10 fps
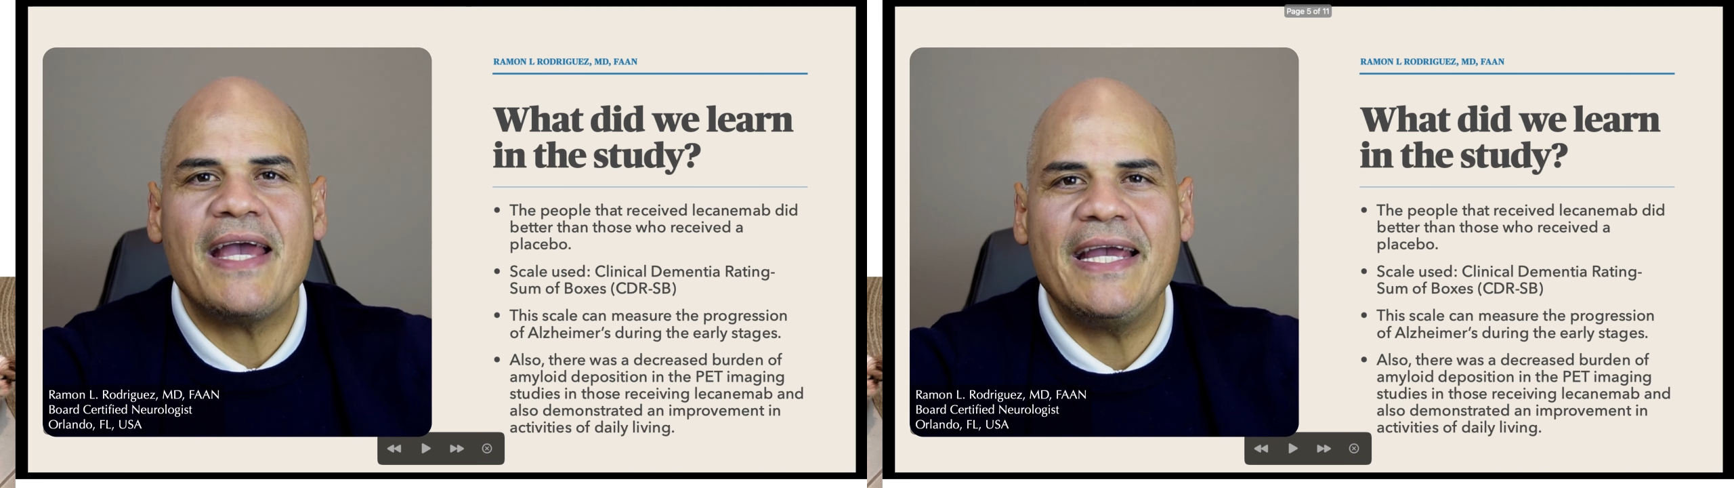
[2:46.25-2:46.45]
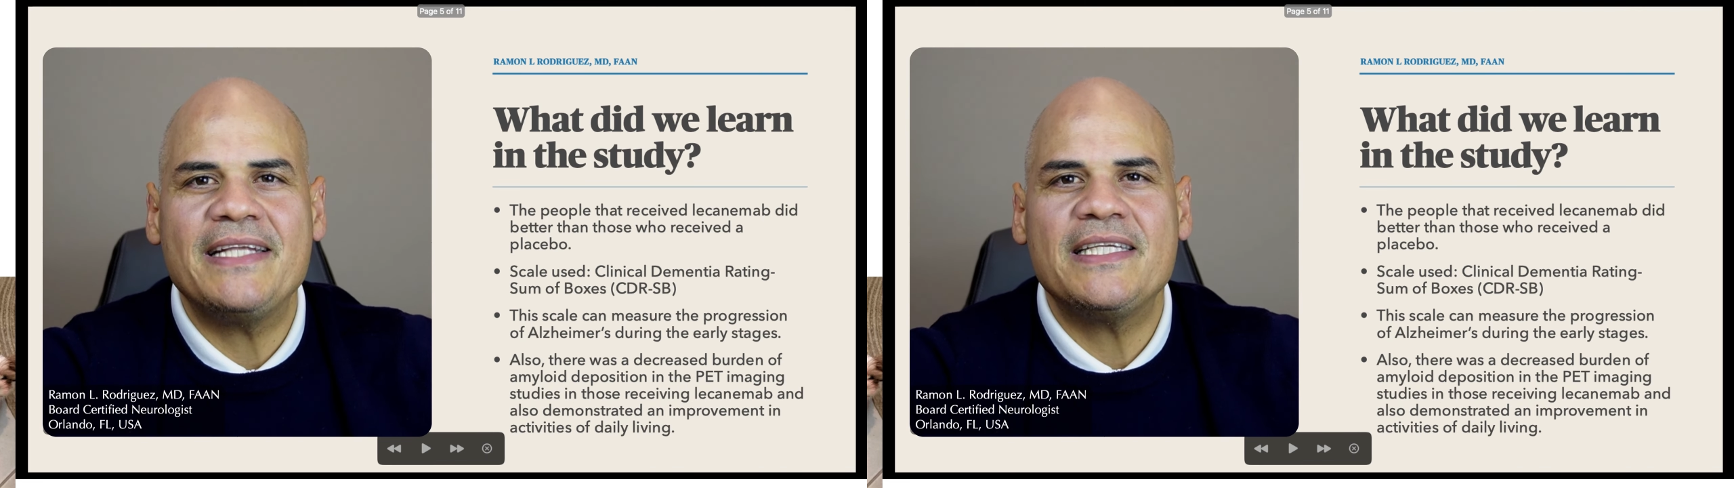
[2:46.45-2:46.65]

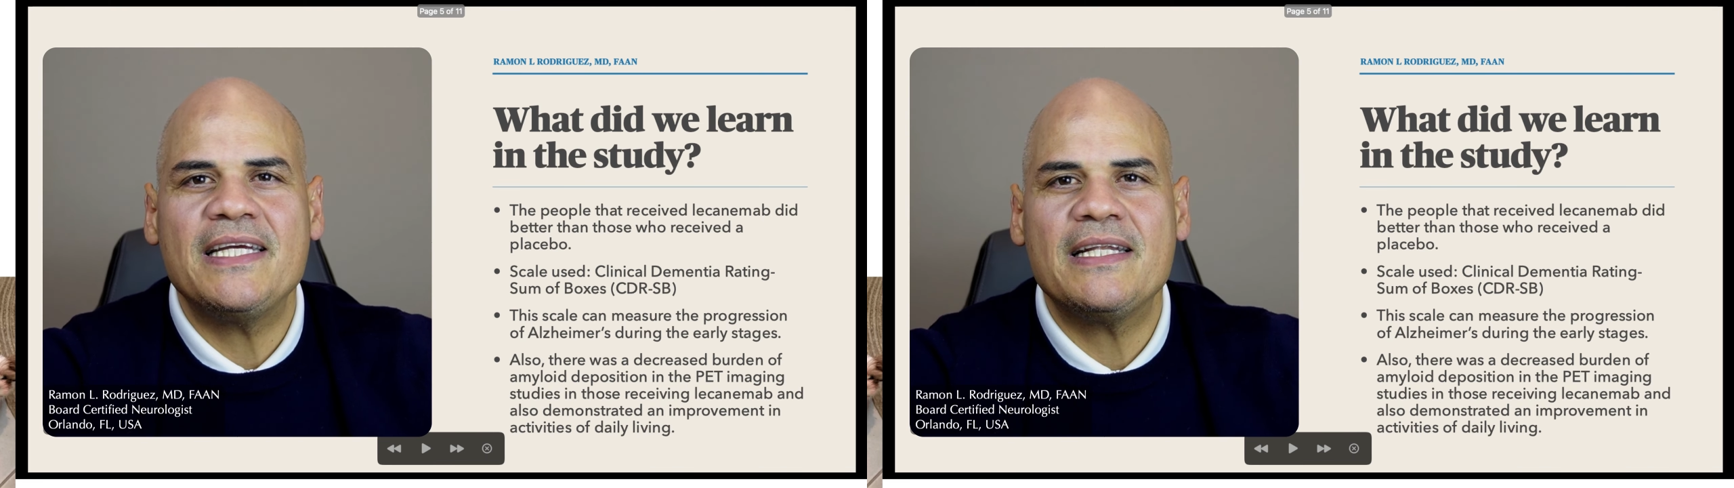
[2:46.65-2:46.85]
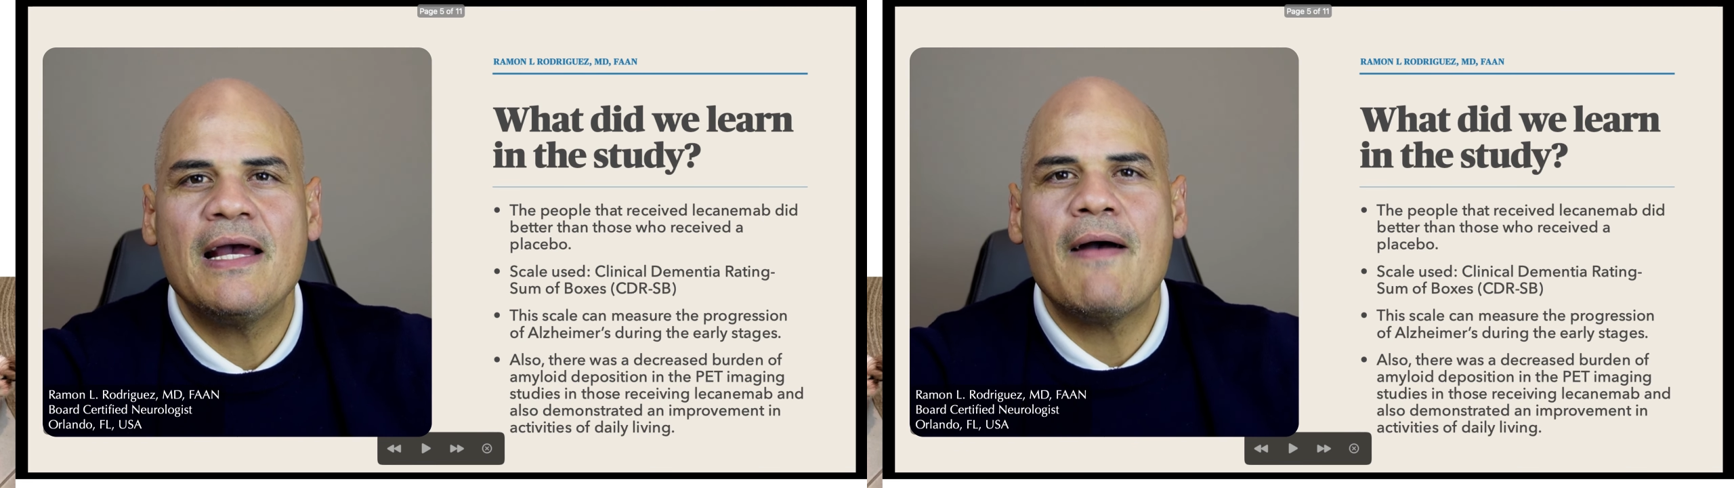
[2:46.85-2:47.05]

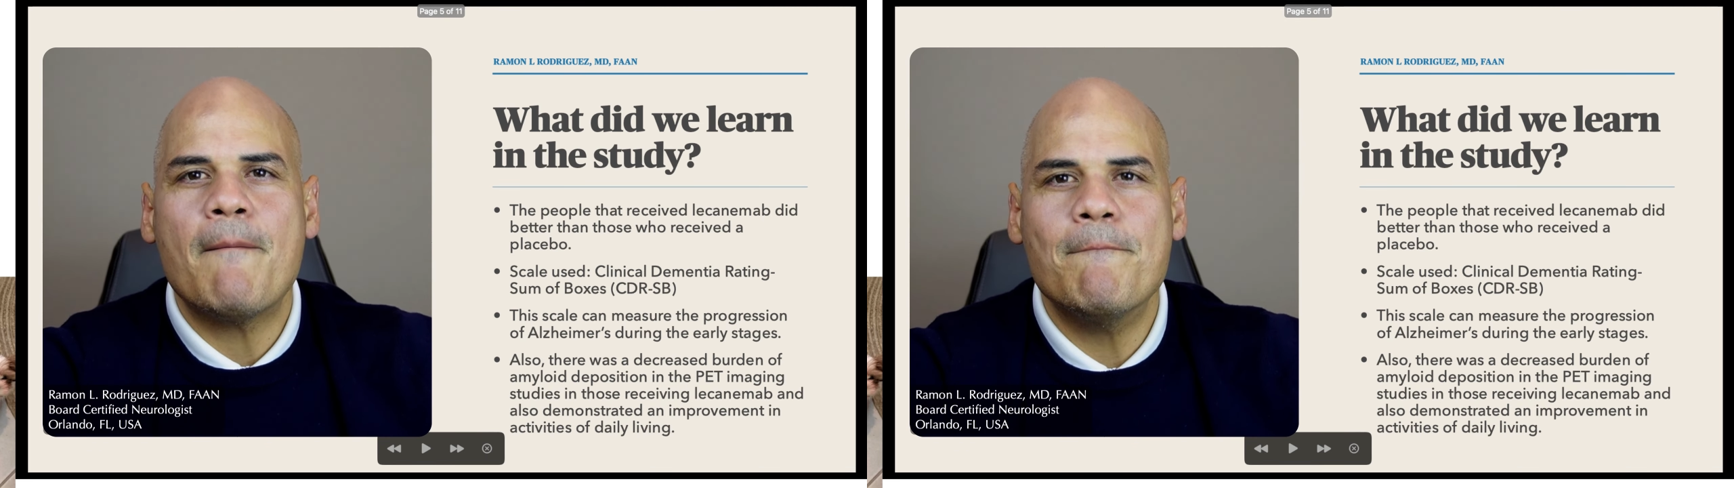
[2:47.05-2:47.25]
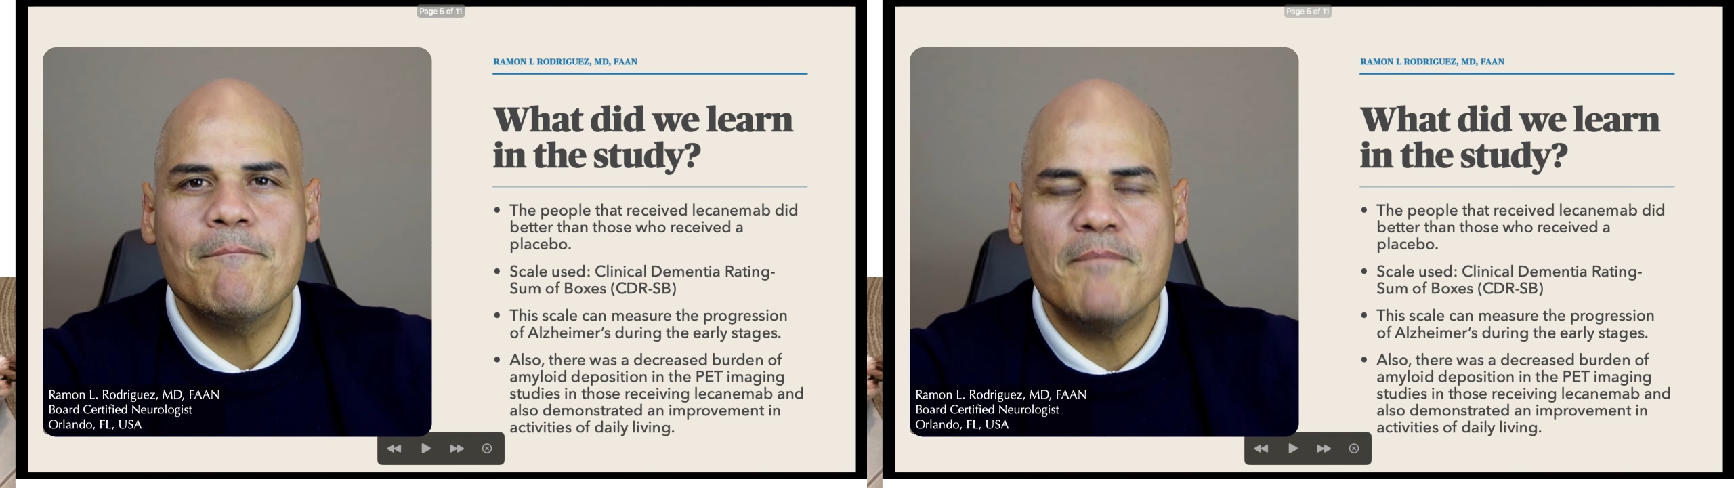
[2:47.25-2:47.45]
18
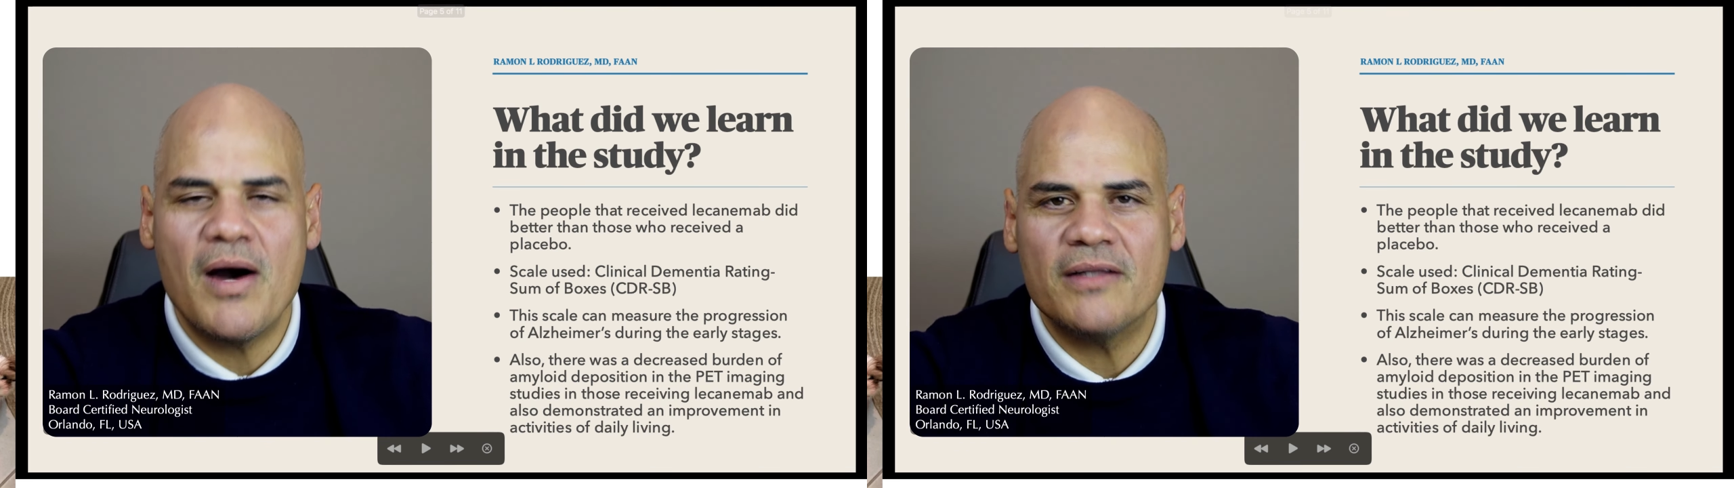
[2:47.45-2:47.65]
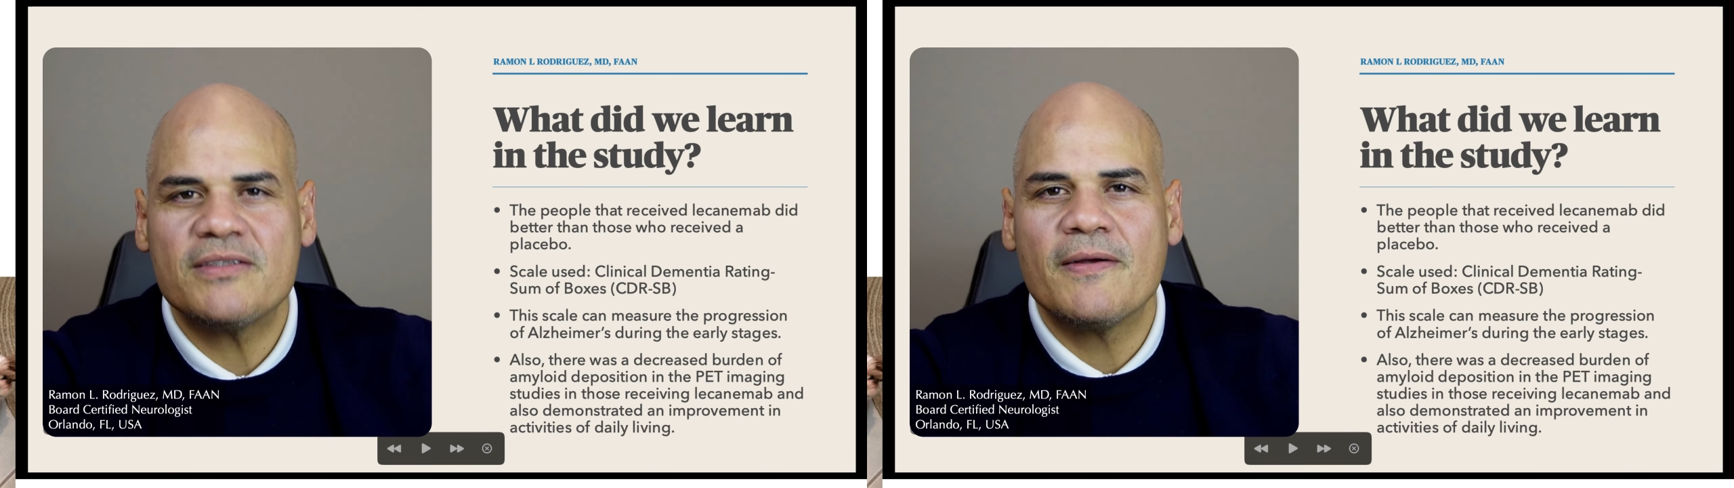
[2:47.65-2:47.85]

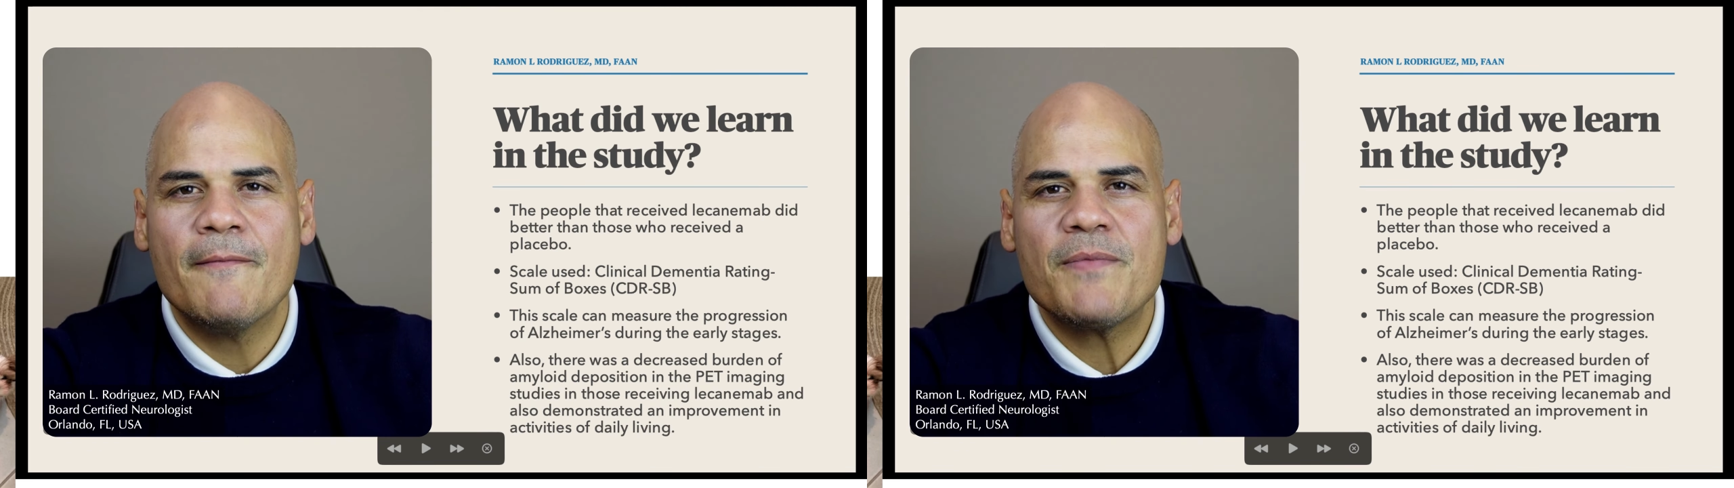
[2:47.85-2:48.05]
months.